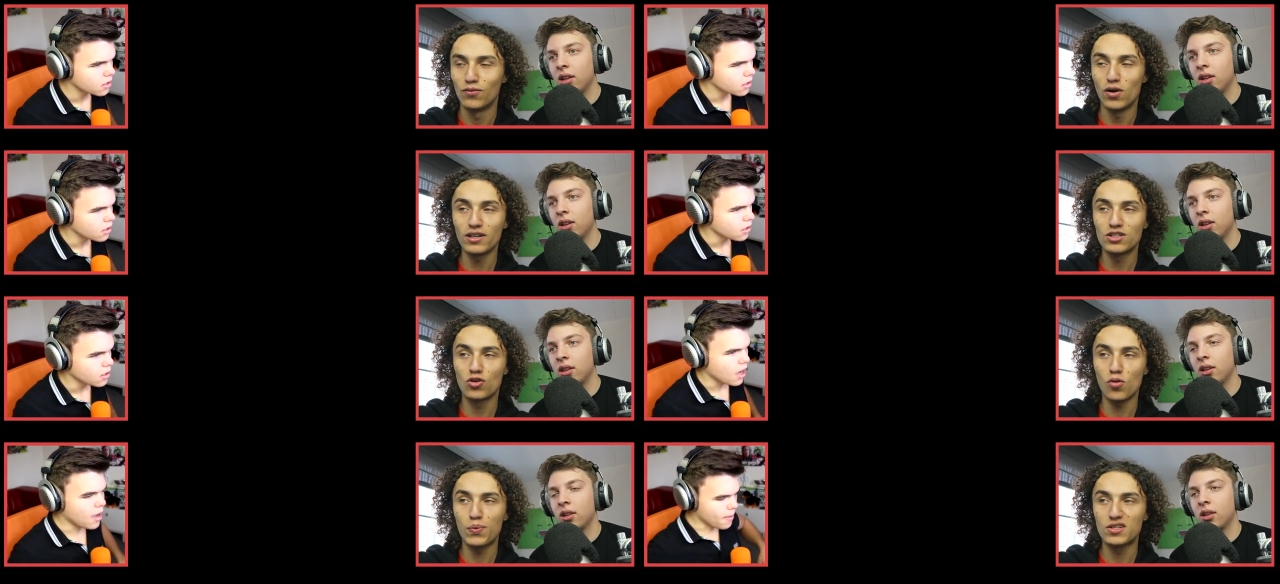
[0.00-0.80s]
Speaker 1: What is your
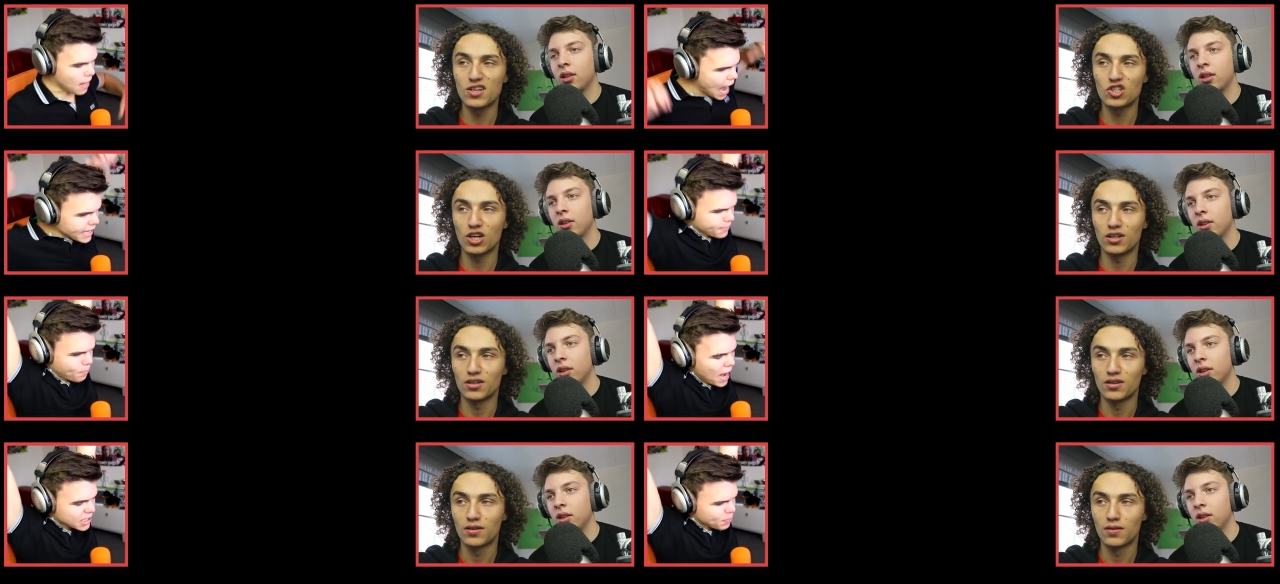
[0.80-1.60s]
position? I
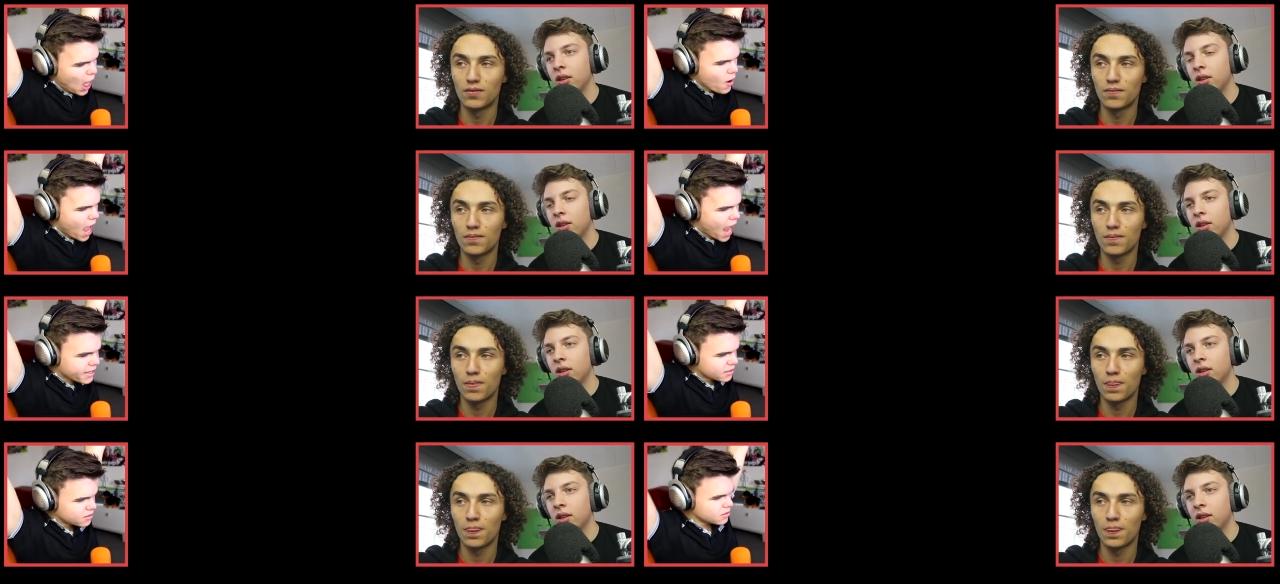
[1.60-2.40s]
exploded!
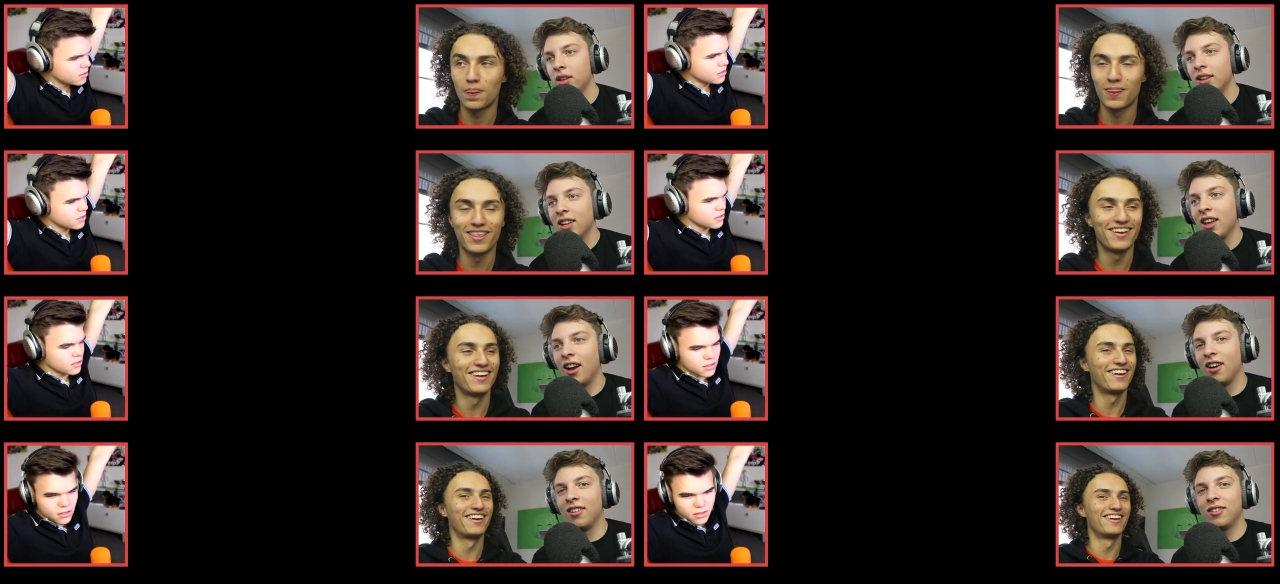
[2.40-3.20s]

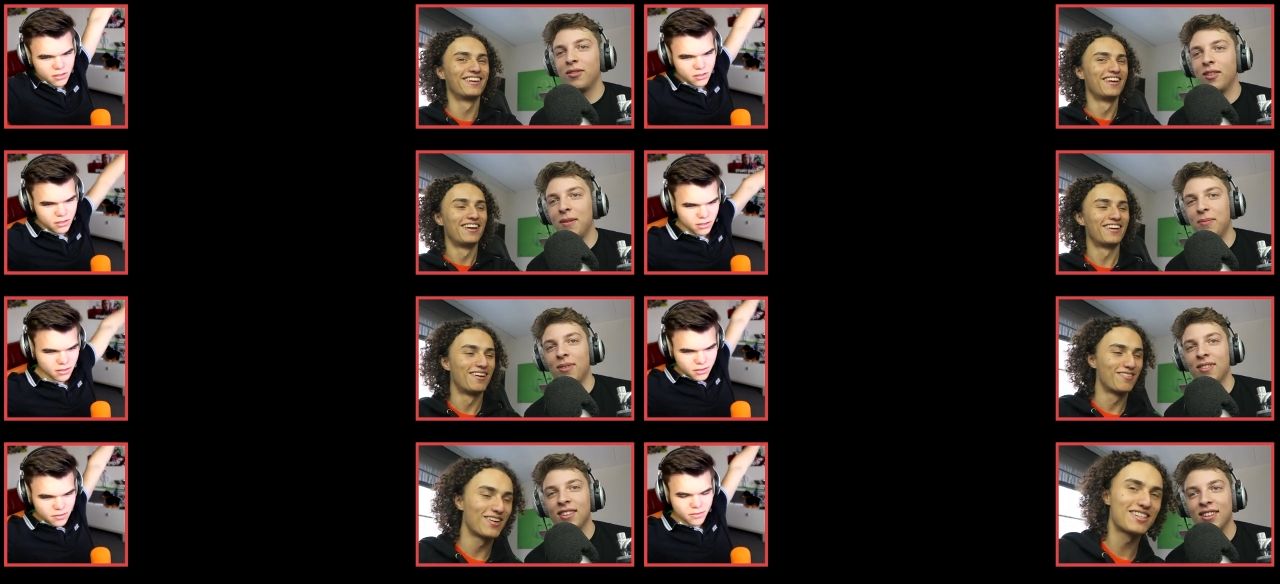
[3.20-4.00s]
Oh, rip.
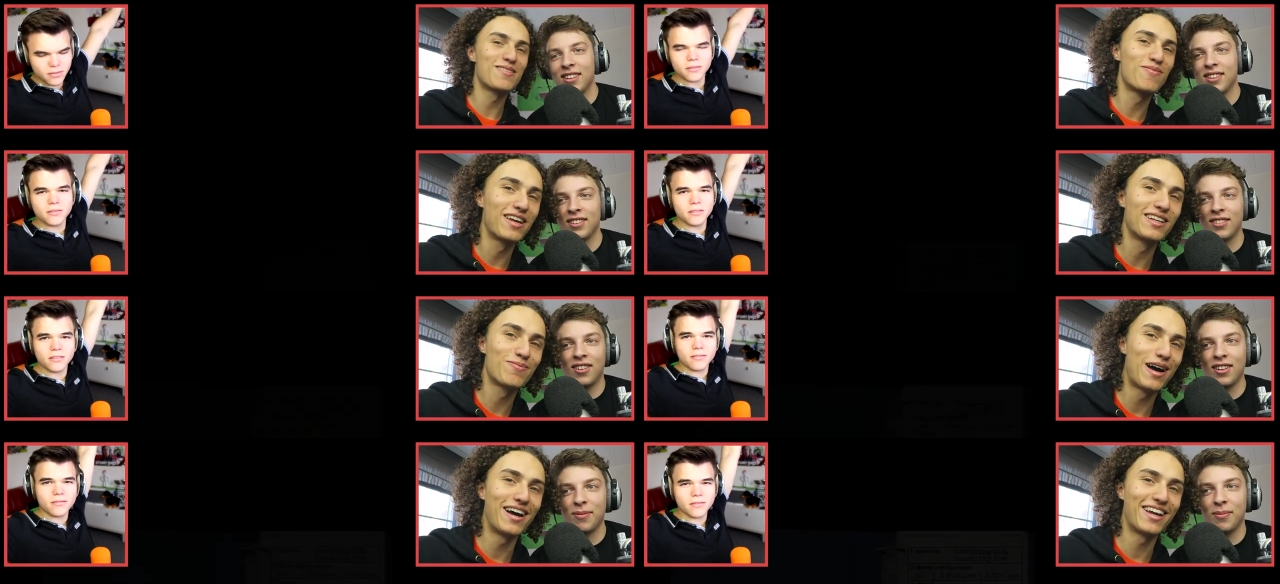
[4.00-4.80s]
Rest in peace. Rip.
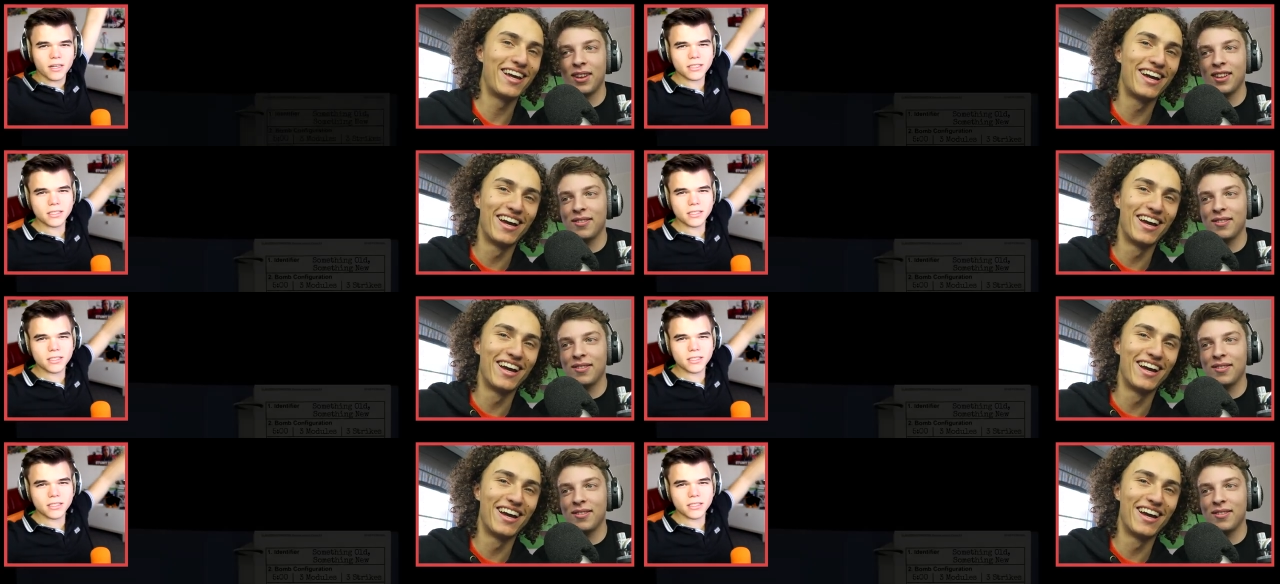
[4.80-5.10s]
Bye.